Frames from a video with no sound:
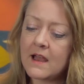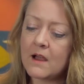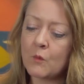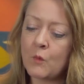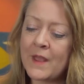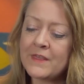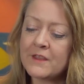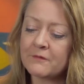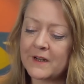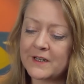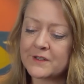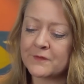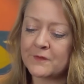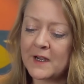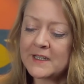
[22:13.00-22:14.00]
When the
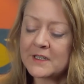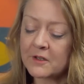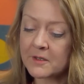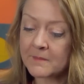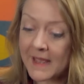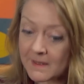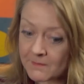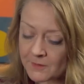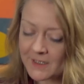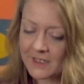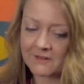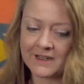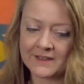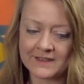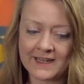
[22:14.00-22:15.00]
French finally got the
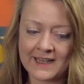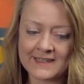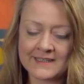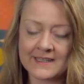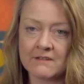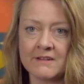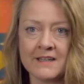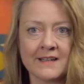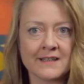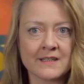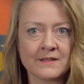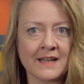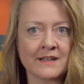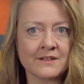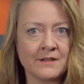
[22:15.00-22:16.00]
paperwork around the case, they
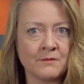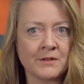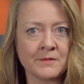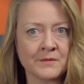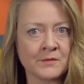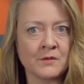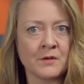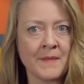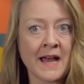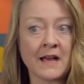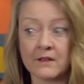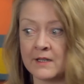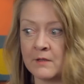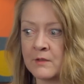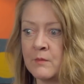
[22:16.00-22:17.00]
realised actually what it was all
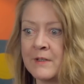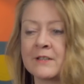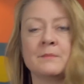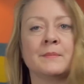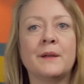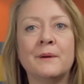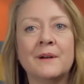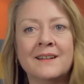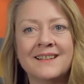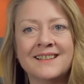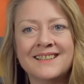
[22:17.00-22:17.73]
about. He was a whistleblower.